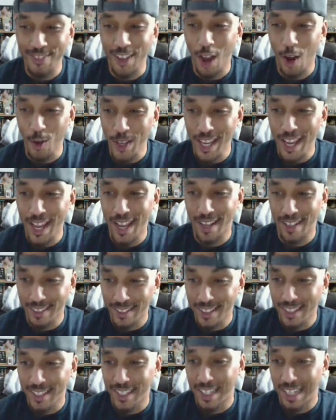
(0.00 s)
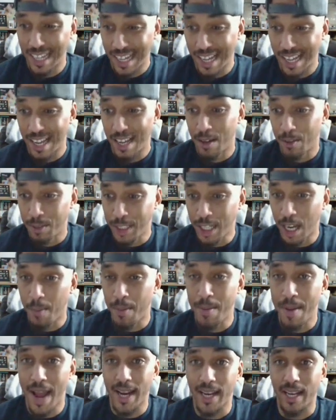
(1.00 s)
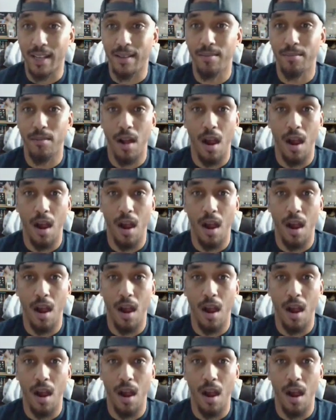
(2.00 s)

Oh yeah. Shall be back.